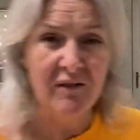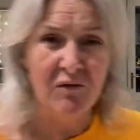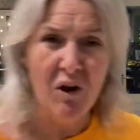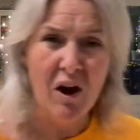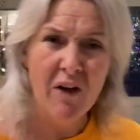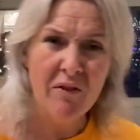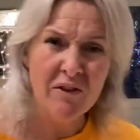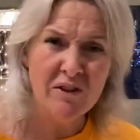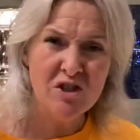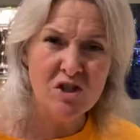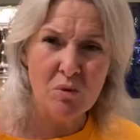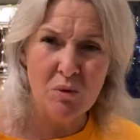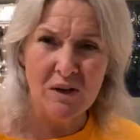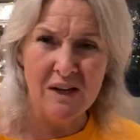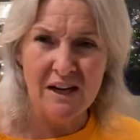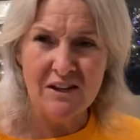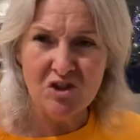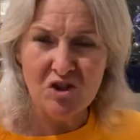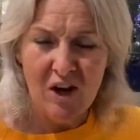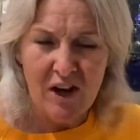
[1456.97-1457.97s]
rather than doing
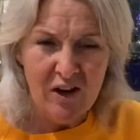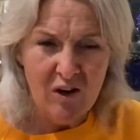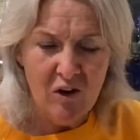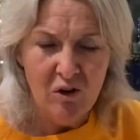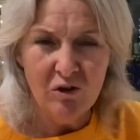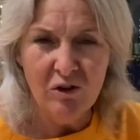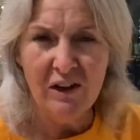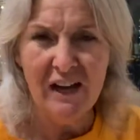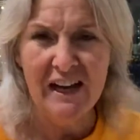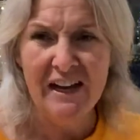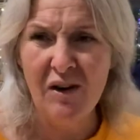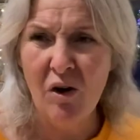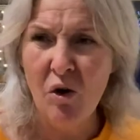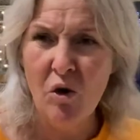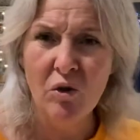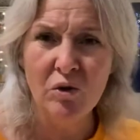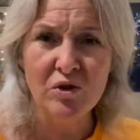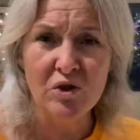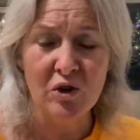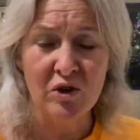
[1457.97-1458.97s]
it, trying to get it
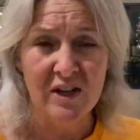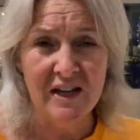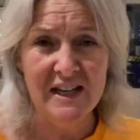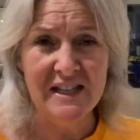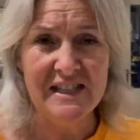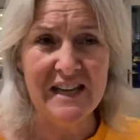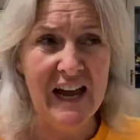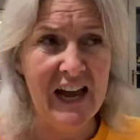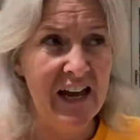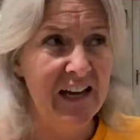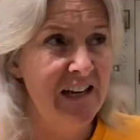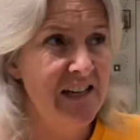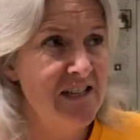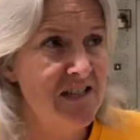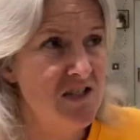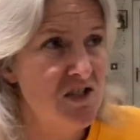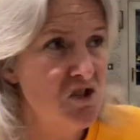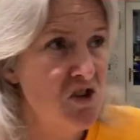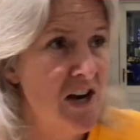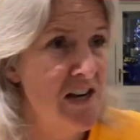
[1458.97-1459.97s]
all done in a day, and it's
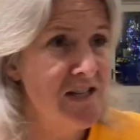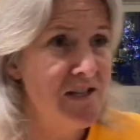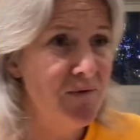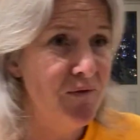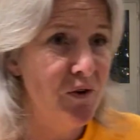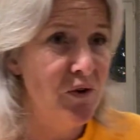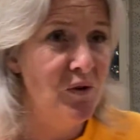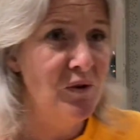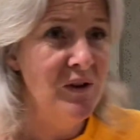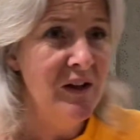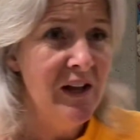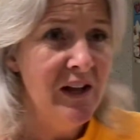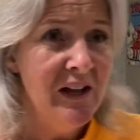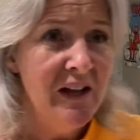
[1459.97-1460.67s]
stressful.